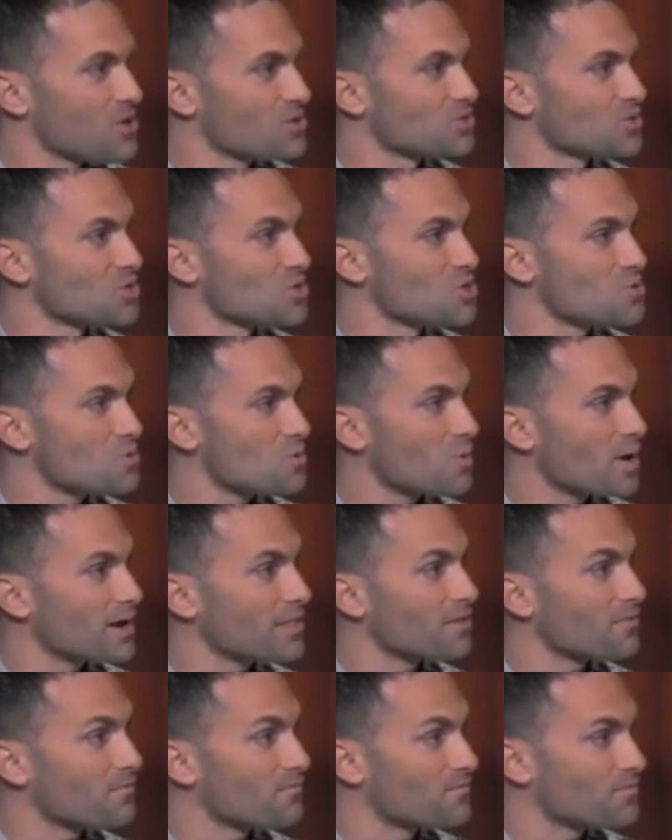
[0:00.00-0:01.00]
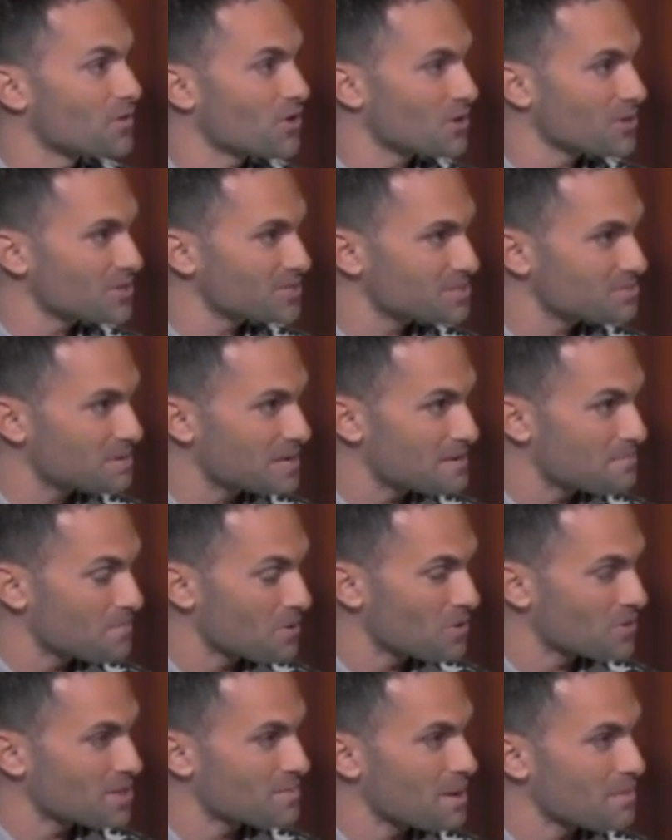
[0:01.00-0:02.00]
So you were oh, one of the oh, first really?
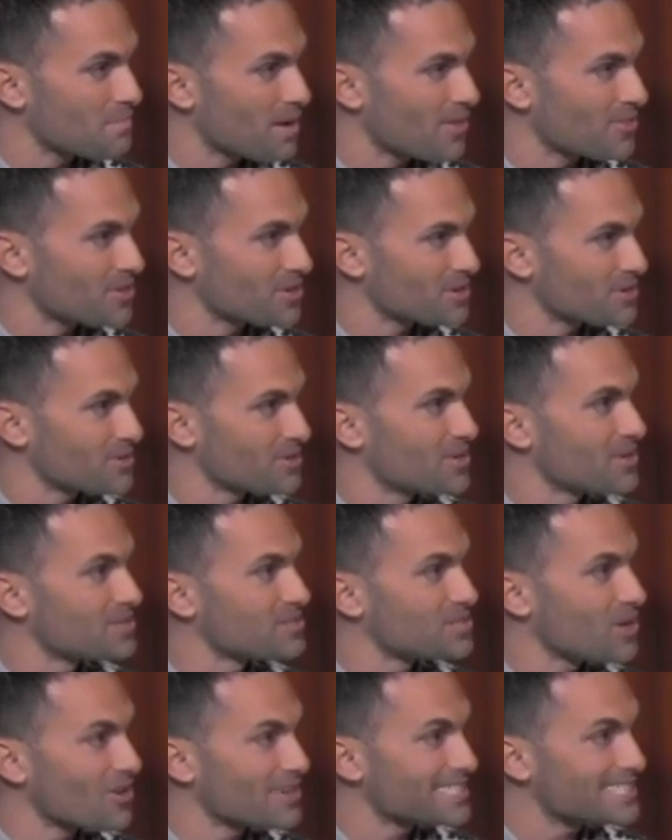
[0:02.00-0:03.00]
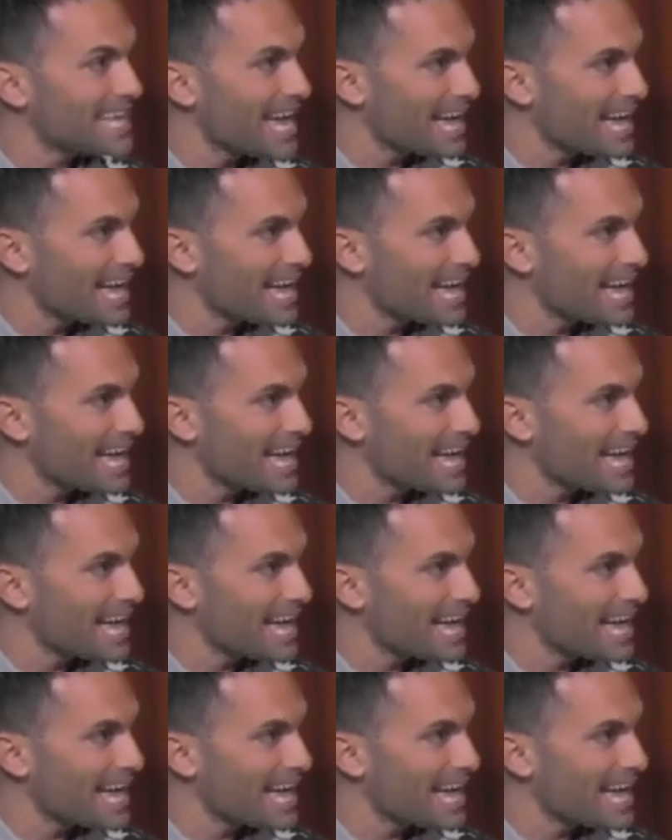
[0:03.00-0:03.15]
people that my mother saw on